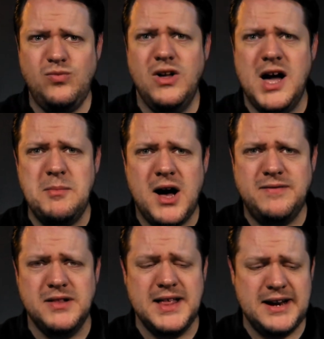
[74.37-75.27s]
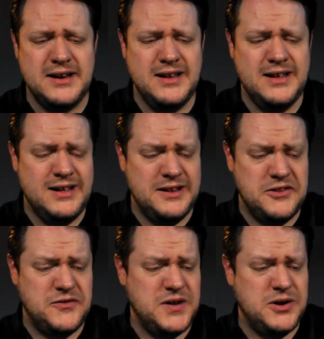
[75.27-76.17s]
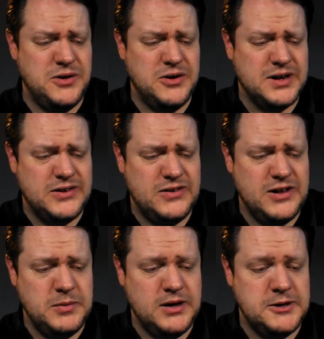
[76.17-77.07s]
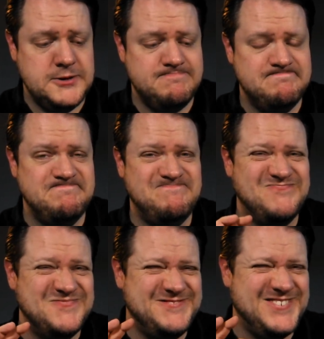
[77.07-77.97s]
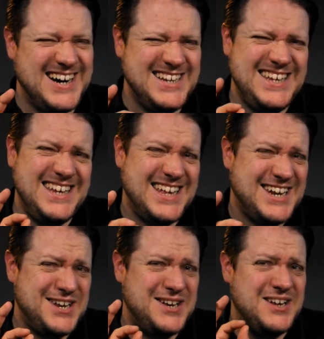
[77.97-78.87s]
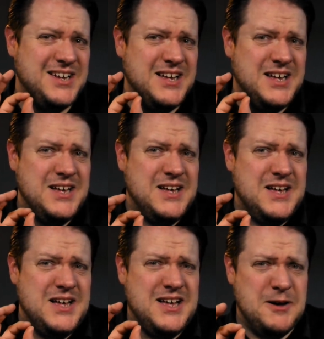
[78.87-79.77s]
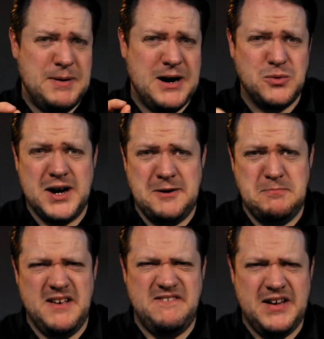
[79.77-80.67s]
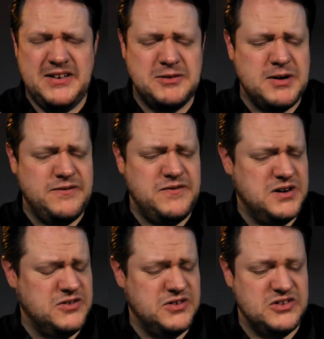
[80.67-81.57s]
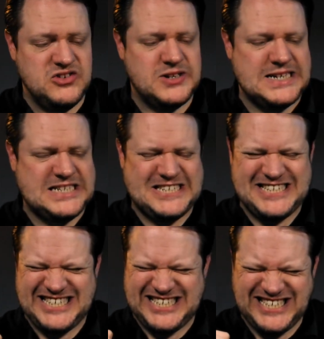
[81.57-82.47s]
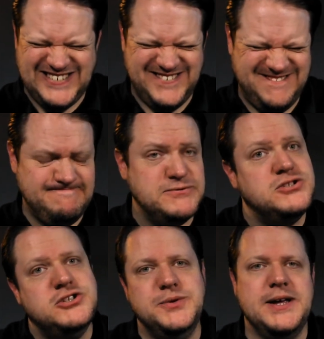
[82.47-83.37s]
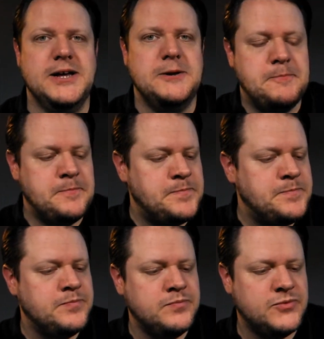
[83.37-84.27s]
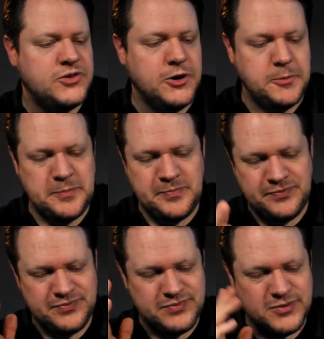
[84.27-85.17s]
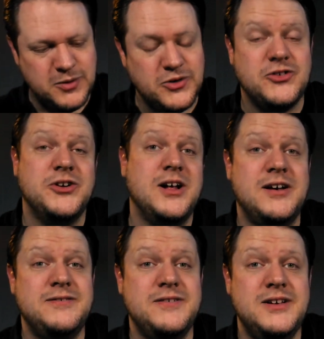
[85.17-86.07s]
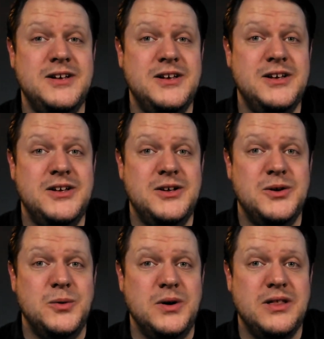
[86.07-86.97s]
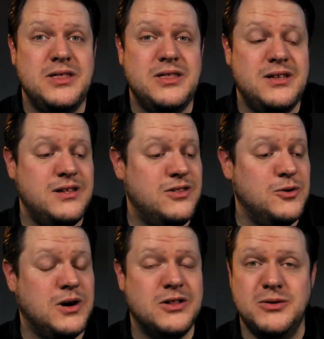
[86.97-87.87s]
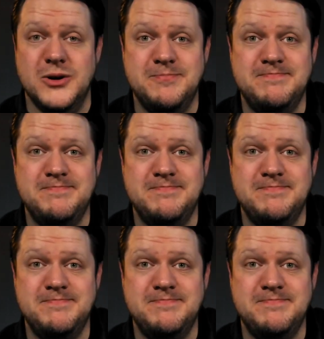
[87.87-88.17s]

I'm awful at it. In this video, you're going to see me finally get it about right by facing my fears and just doing it. So, we'll start off with the walkthrough.